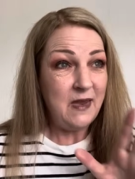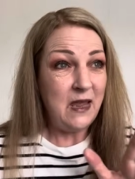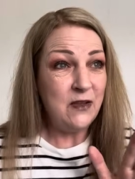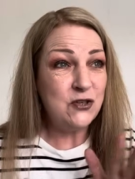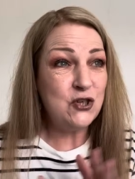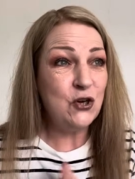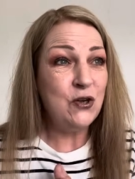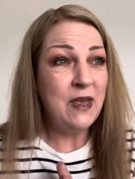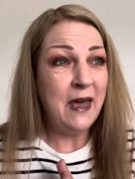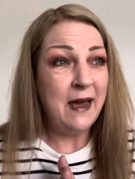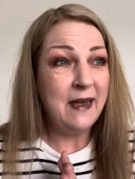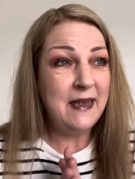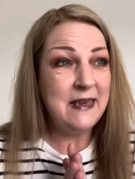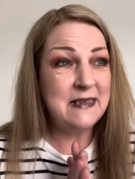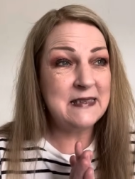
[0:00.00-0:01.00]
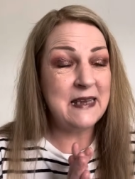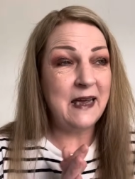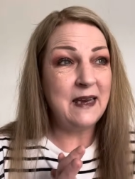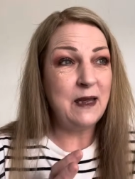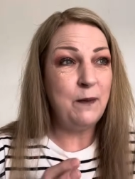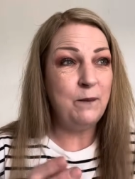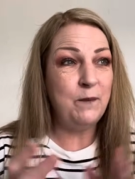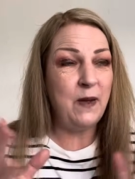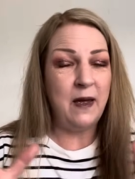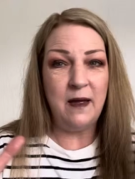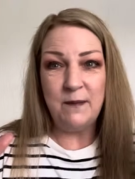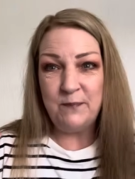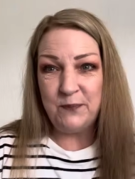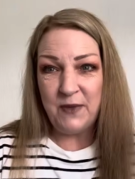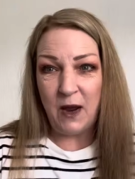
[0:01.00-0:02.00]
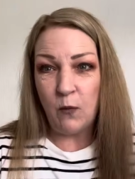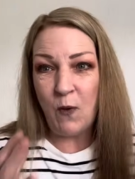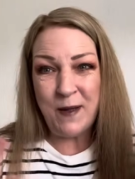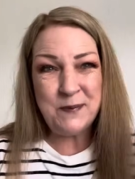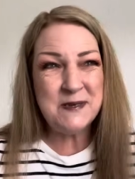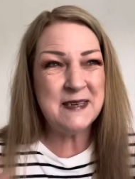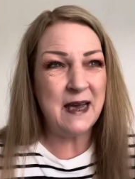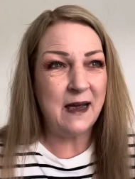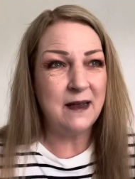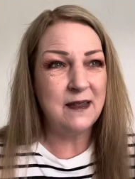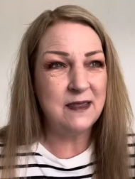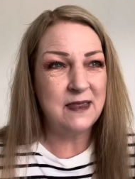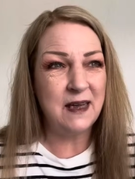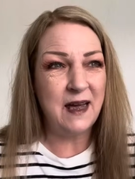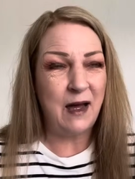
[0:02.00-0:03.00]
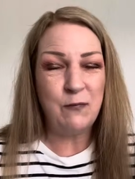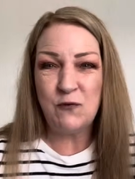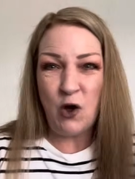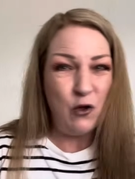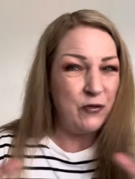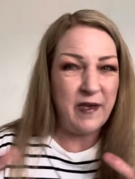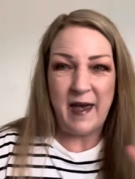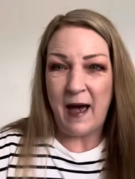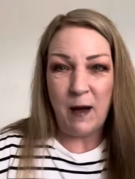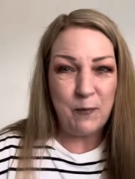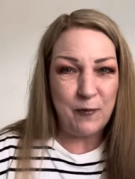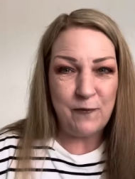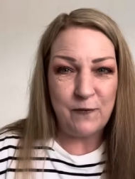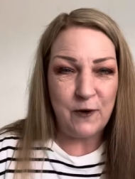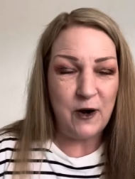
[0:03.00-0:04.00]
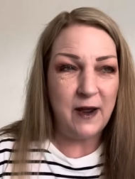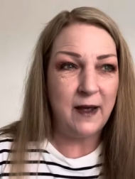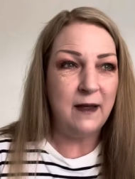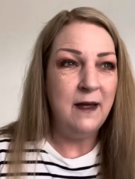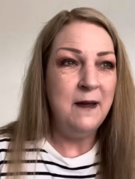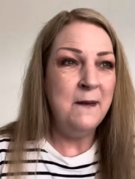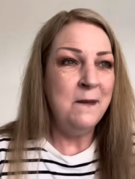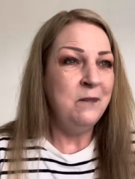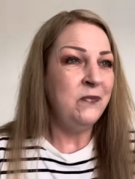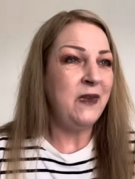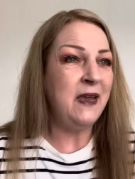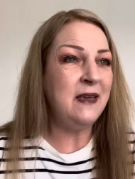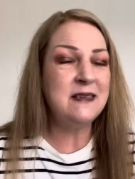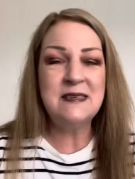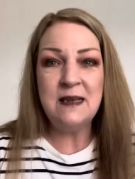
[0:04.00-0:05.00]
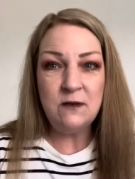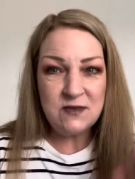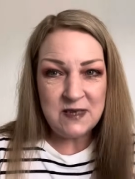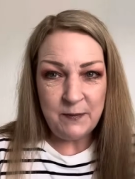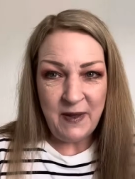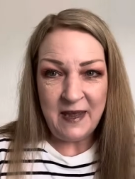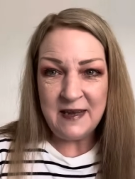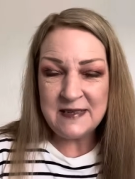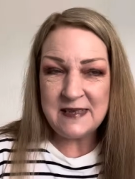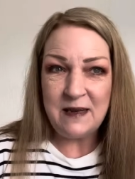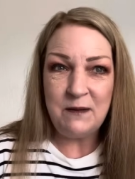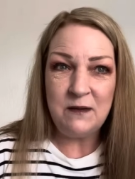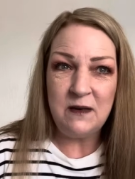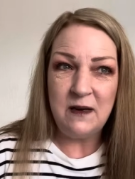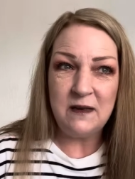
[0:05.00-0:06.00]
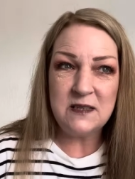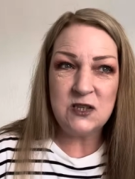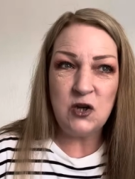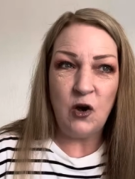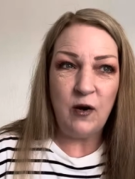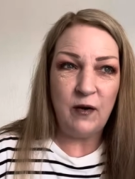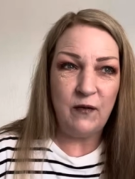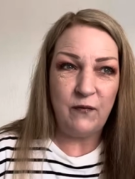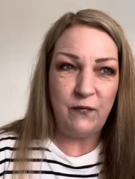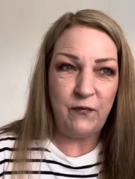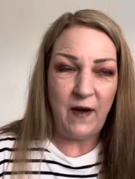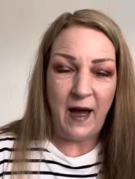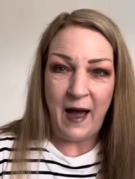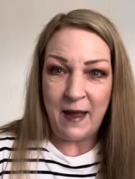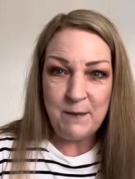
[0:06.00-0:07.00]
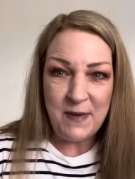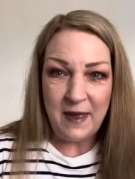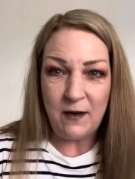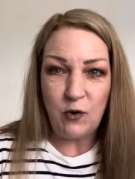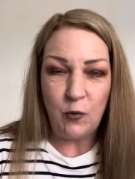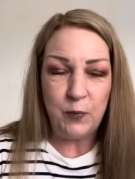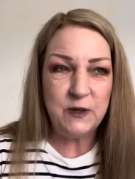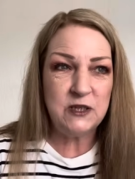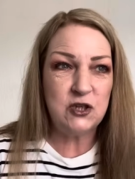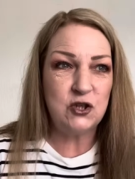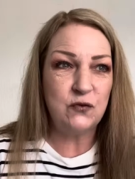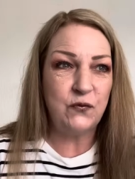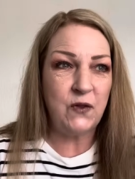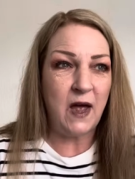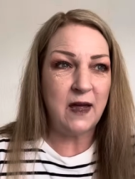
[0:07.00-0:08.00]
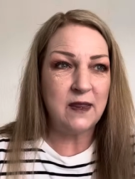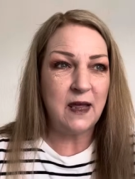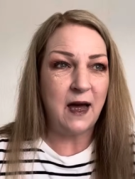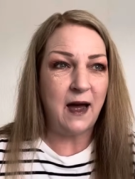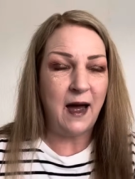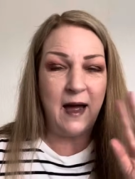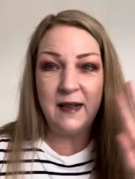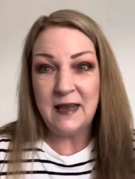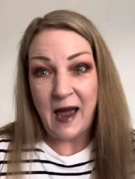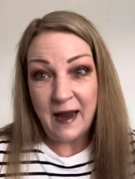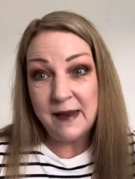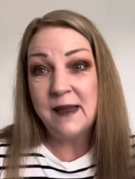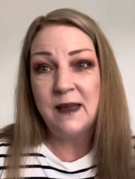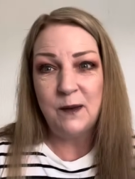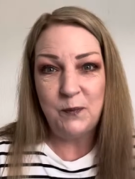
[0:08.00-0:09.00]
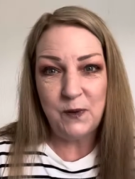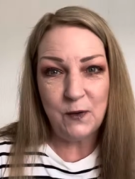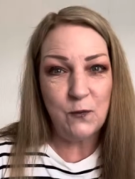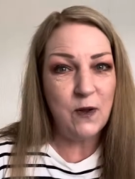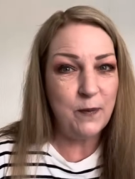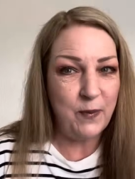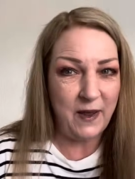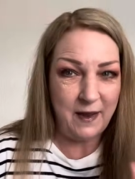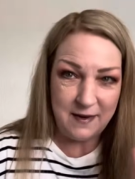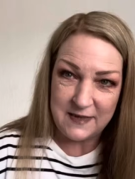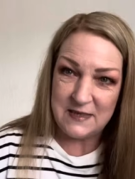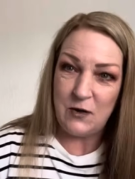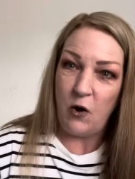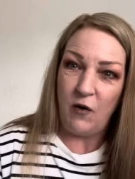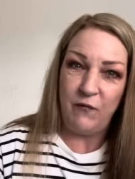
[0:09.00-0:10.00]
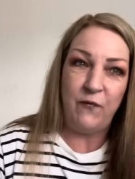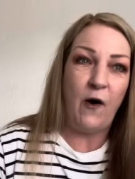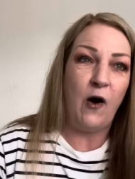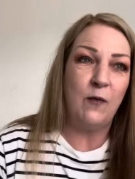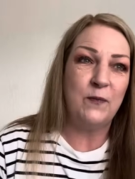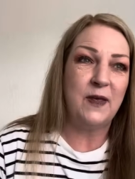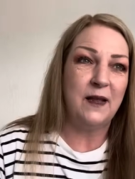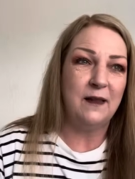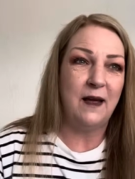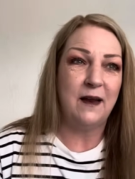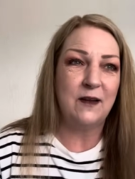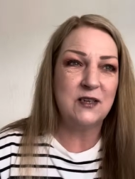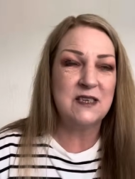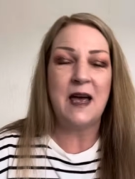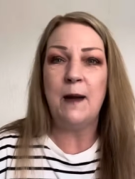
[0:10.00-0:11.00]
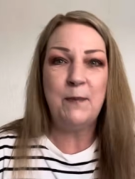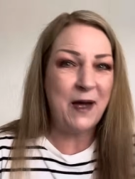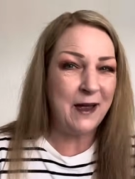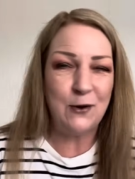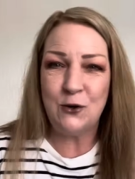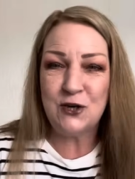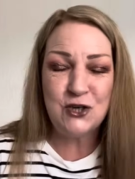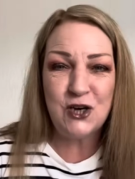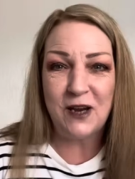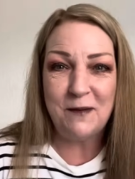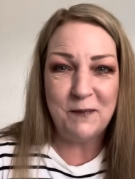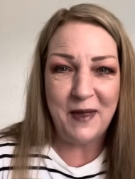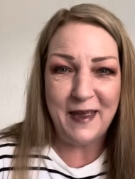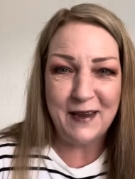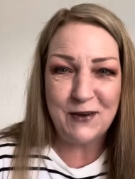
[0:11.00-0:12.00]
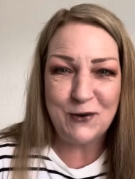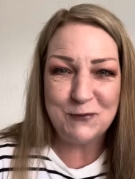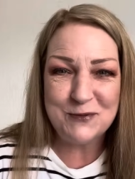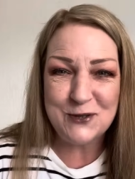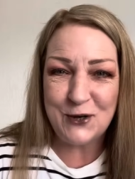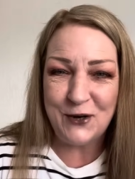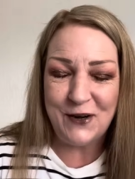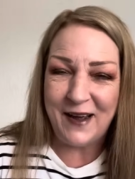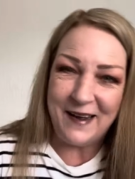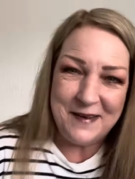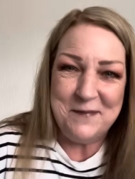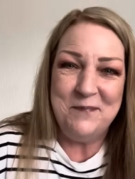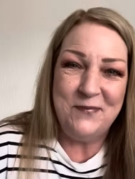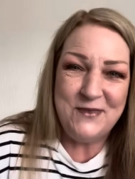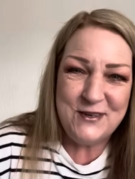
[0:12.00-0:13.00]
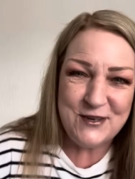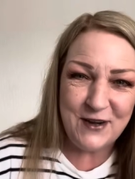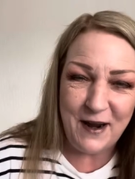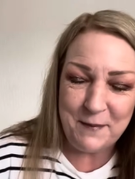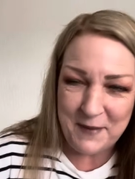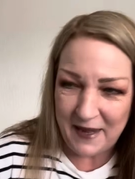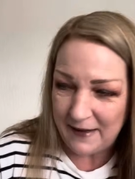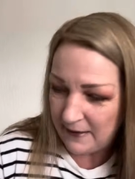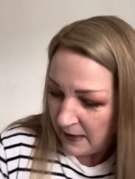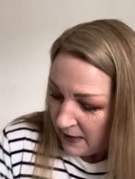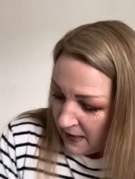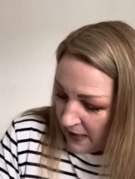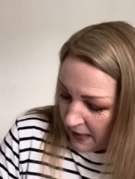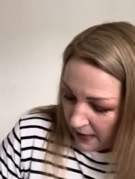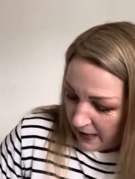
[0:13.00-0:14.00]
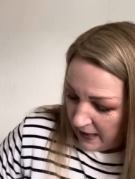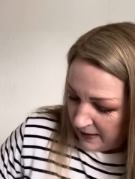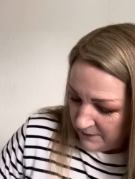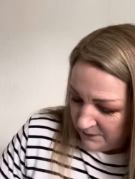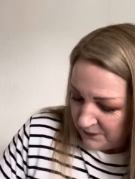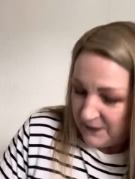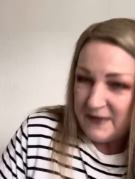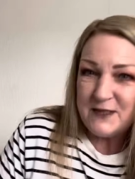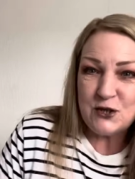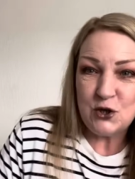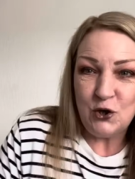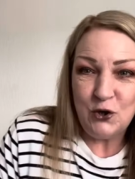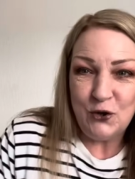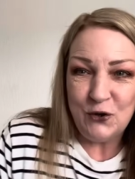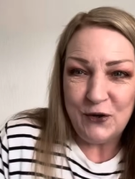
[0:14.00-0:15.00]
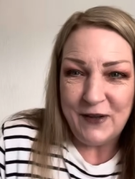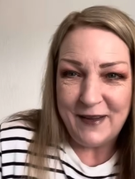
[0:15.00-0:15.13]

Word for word: so yeah, it's like a, um, a website that I've got the app for it. It sells amazing sort of eye makeup and stuff like that. I like Beauty Bay's sort of formula because I buy only cheap makeup, don't I? Do you know what I mean? Um, so